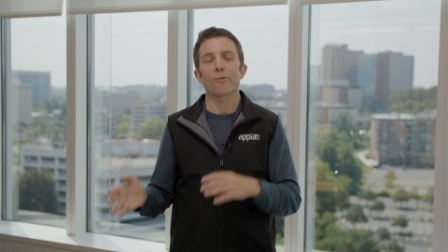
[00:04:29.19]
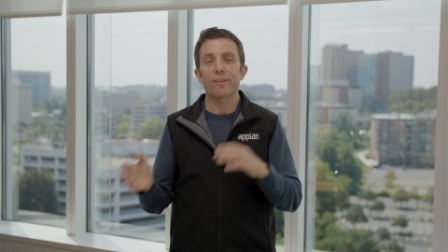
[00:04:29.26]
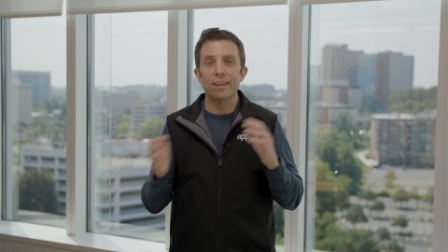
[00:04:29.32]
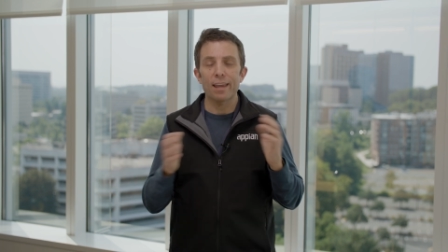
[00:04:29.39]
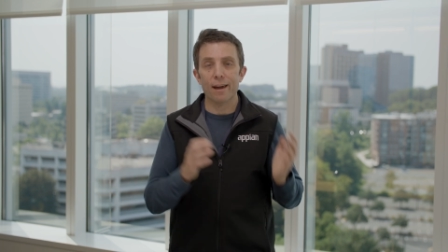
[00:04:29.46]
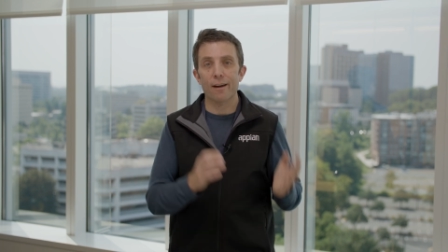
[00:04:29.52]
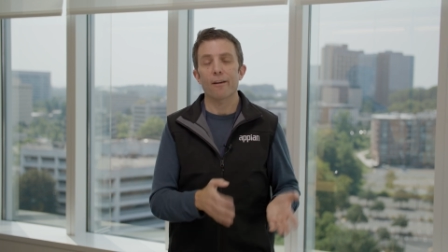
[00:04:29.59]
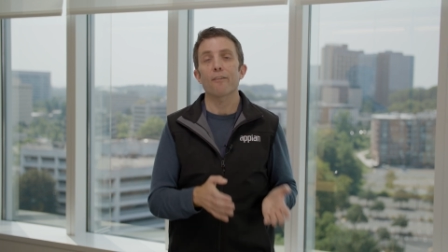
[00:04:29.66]
We're in
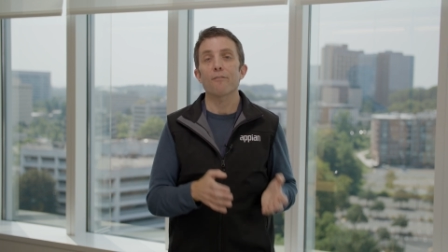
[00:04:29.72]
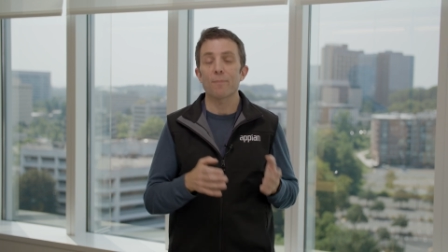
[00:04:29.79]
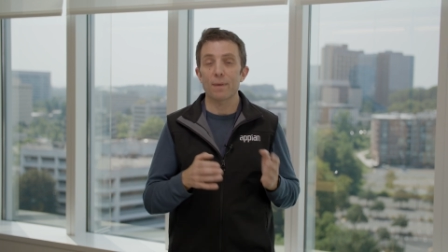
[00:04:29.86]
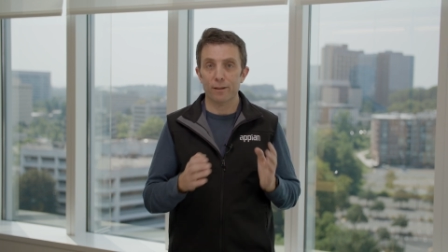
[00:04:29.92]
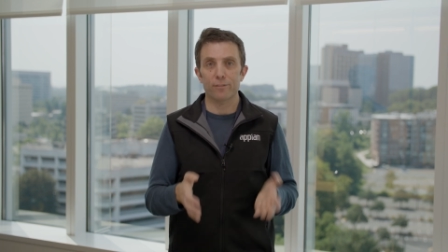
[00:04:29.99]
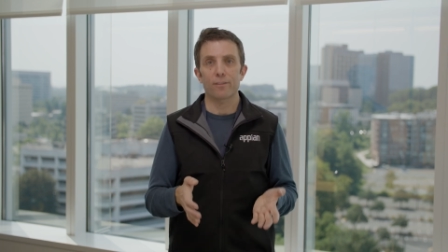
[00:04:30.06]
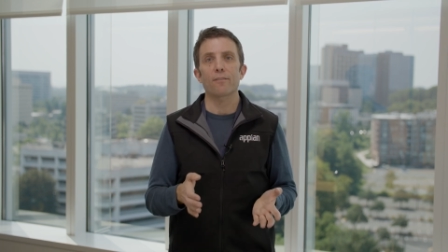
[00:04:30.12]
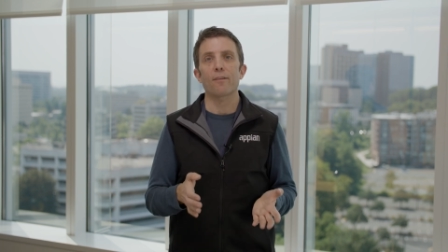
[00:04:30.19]
the era of
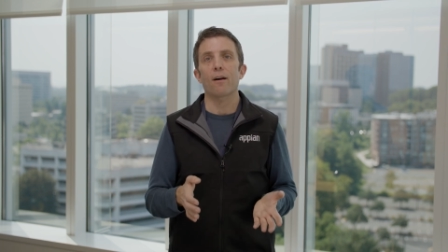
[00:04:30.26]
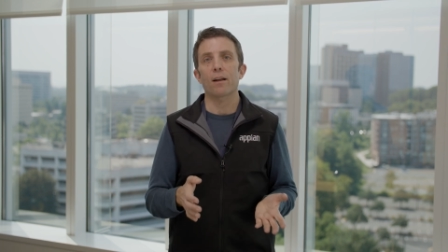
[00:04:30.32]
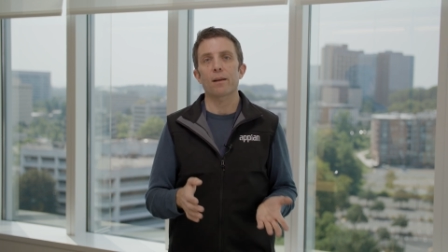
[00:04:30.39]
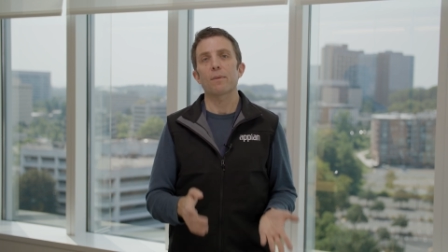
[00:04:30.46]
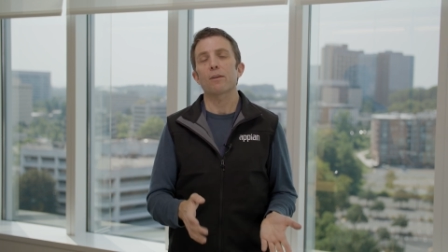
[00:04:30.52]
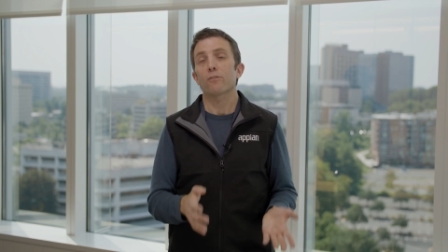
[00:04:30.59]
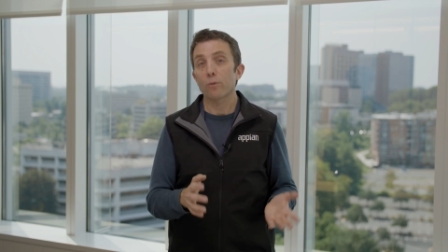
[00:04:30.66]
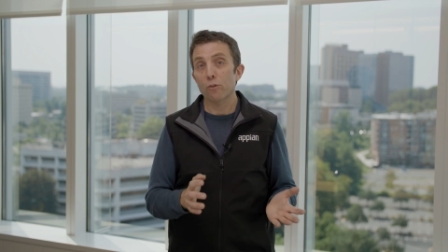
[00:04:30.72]
mixed
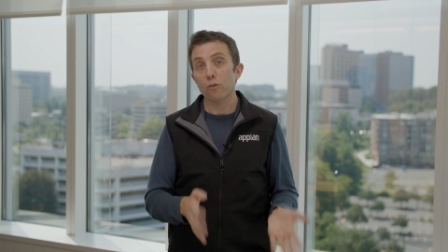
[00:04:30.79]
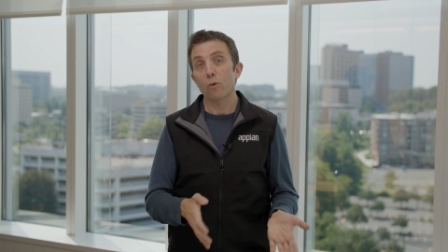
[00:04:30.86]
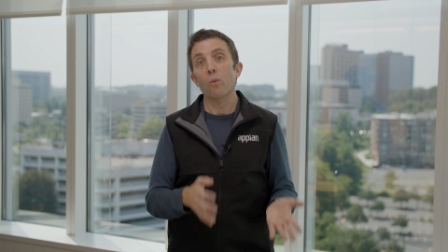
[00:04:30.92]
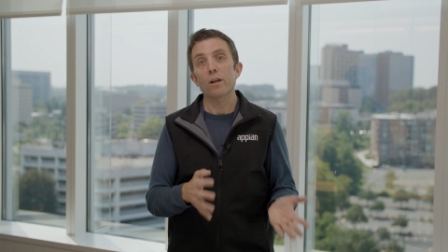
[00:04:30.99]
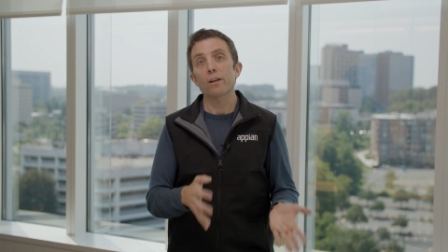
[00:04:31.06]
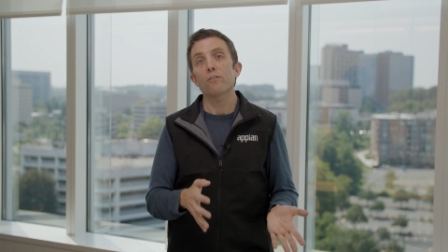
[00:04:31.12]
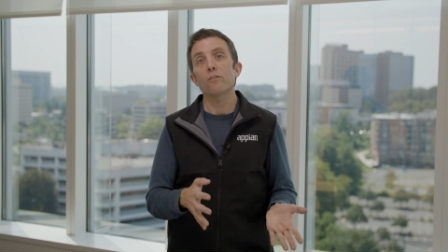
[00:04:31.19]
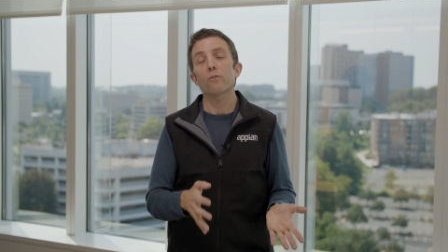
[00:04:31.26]
autonomy. So what you'll
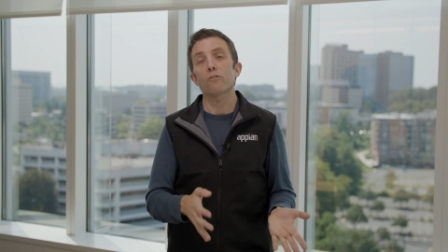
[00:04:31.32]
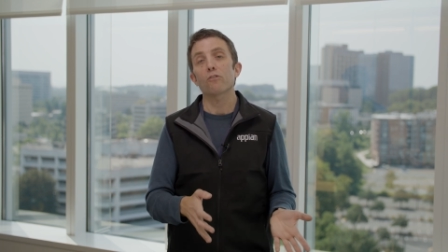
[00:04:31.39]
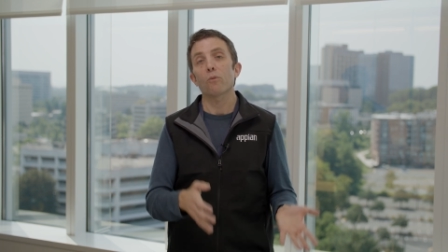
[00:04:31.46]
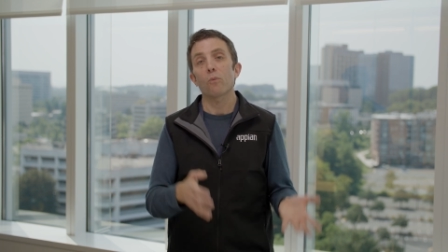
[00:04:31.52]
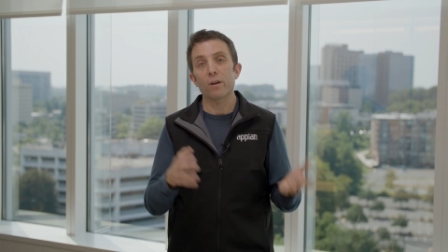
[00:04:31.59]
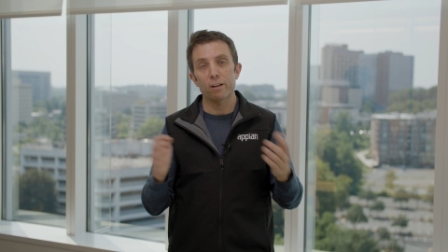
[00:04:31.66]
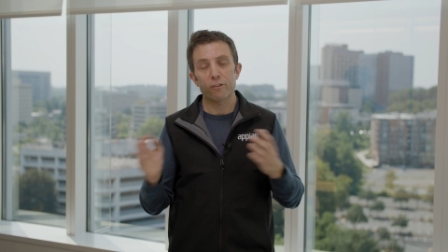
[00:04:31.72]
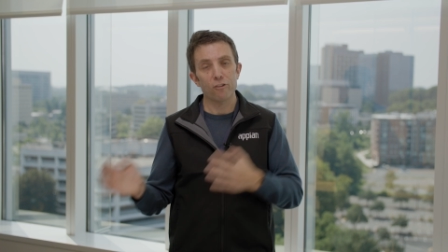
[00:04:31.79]
want to do is
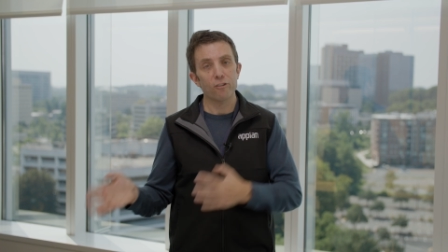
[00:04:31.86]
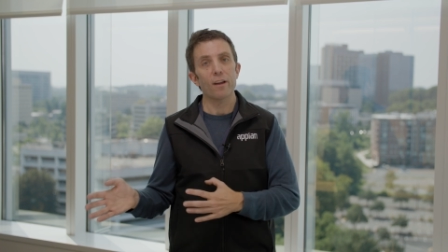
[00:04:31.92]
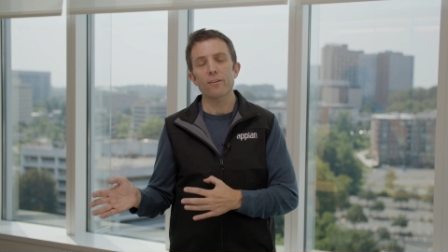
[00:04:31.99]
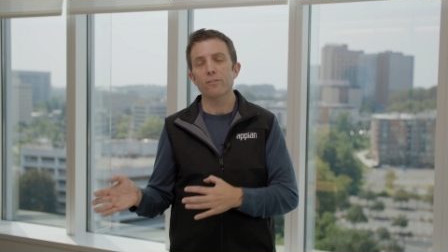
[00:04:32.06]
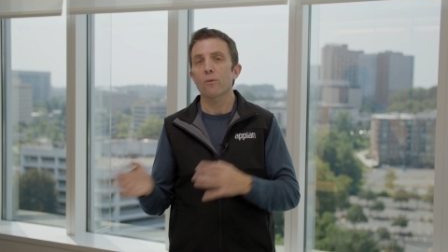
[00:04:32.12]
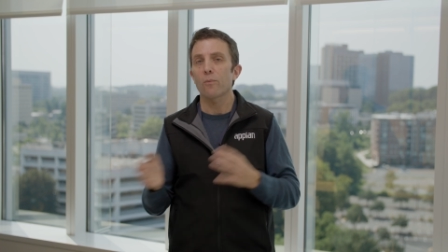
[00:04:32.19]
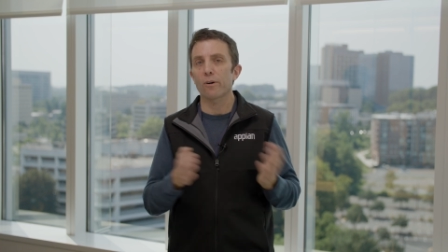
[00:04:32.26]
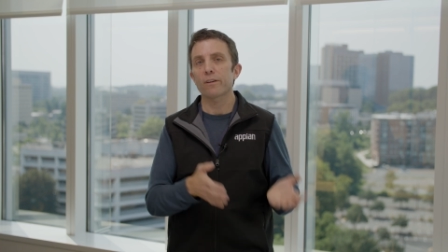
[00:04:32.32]
you'll want to
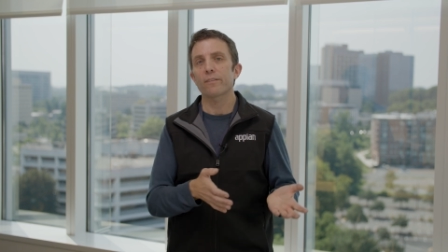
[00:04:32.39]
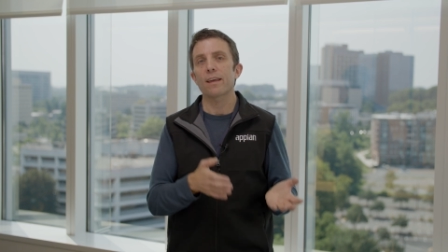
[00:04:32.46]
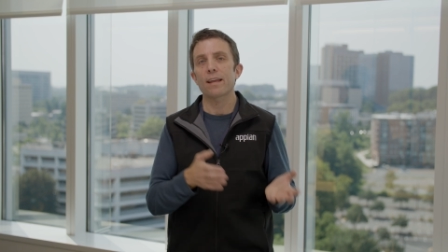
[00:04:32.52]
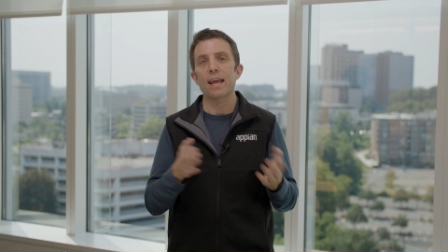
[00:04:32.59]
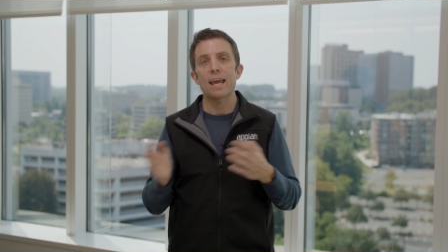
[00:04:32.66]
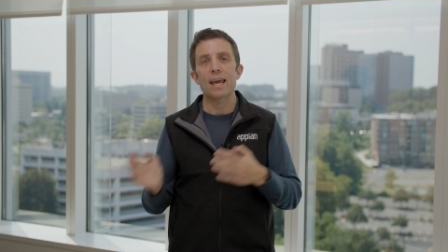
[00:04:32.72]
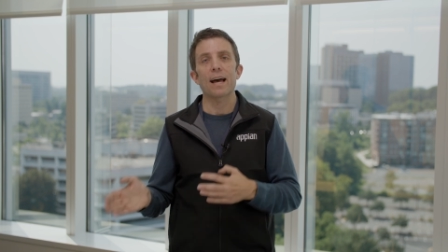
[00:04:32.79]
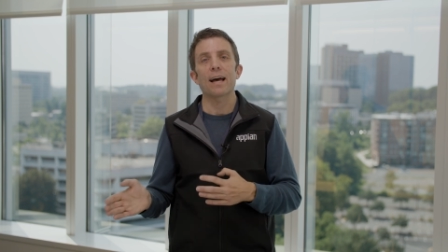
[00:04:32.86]
check the work
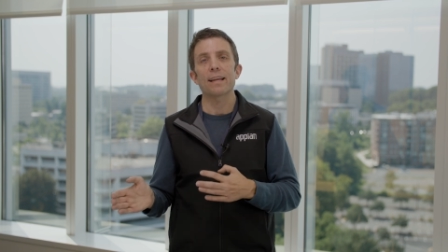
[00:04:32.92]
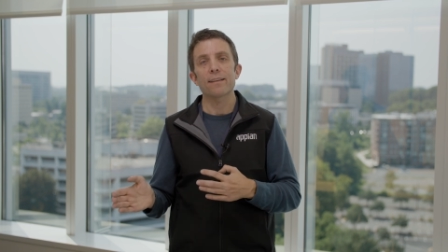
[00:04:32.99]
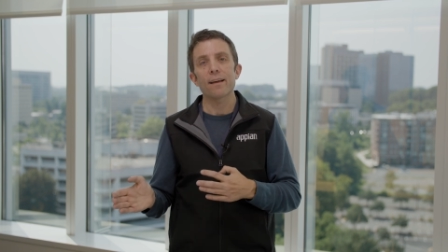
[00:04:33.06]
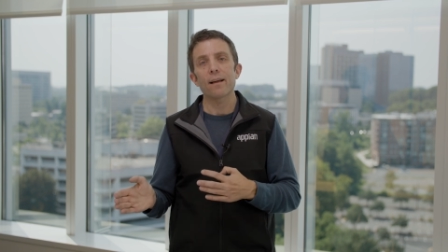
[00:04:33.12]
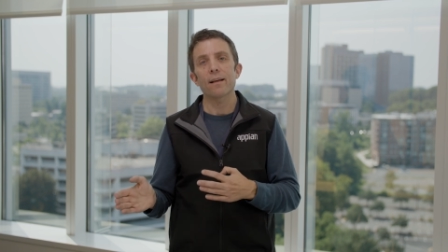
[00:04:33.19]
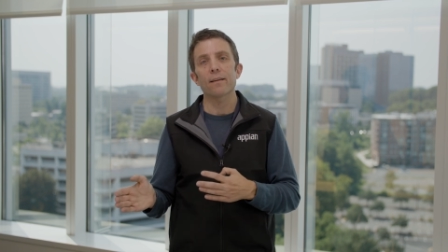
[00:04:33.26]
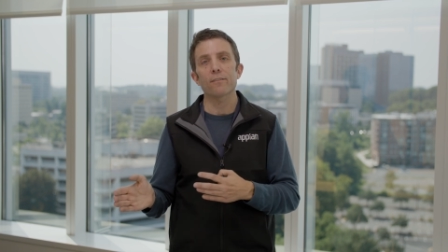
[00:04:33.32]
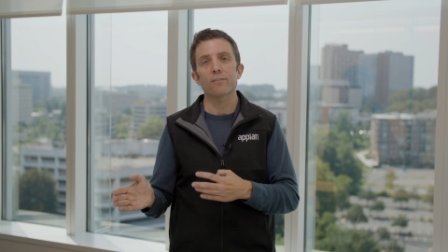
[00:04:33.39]
that AI
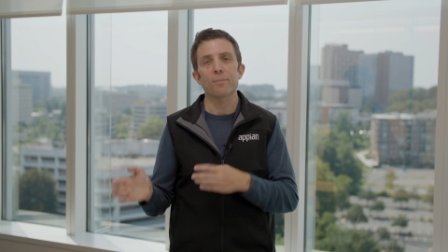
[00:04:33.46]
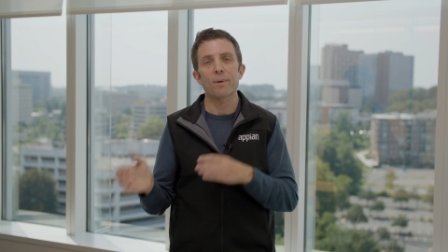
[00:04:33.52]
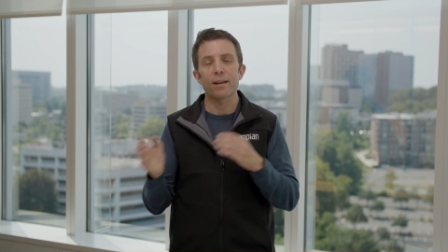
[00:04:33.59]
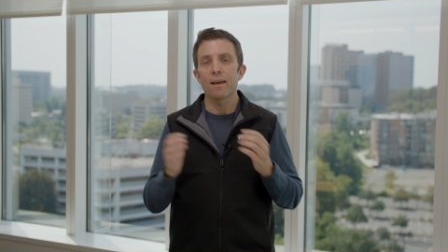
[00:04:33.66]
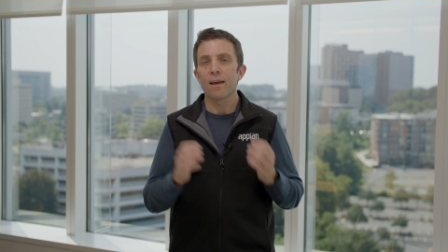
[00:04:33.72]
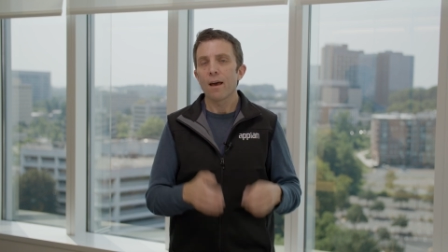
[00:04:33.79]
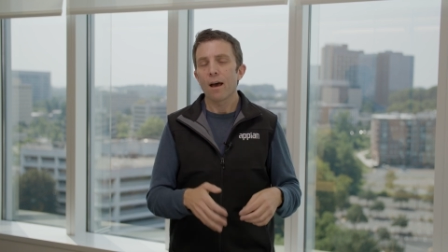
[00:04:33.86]
does, but